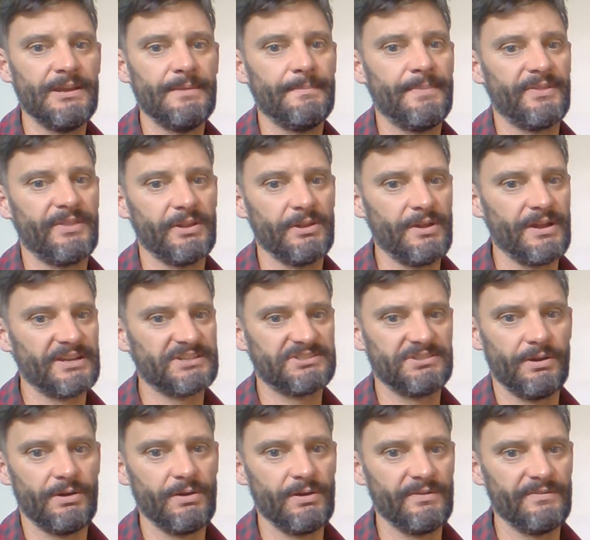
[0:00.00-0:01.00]
but the likes
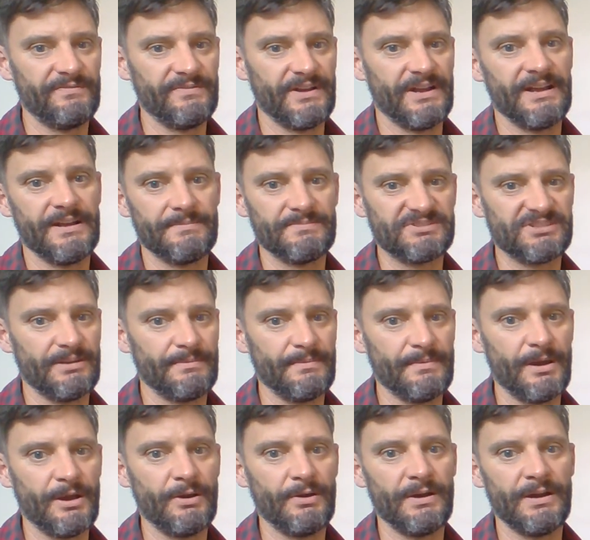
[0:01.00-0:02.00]
of
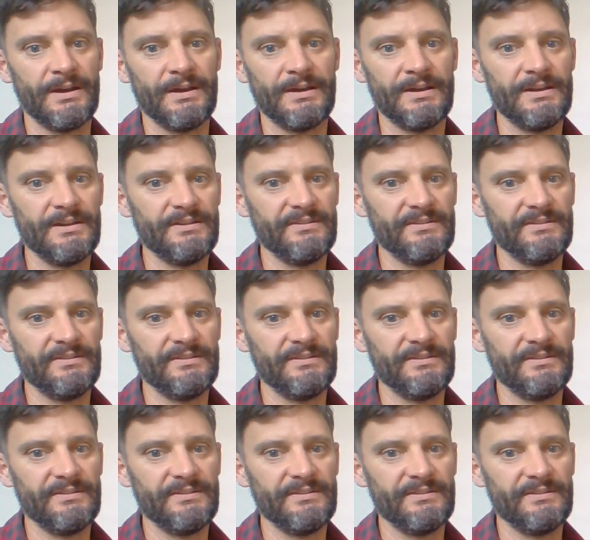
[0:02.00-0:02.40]
Samoa,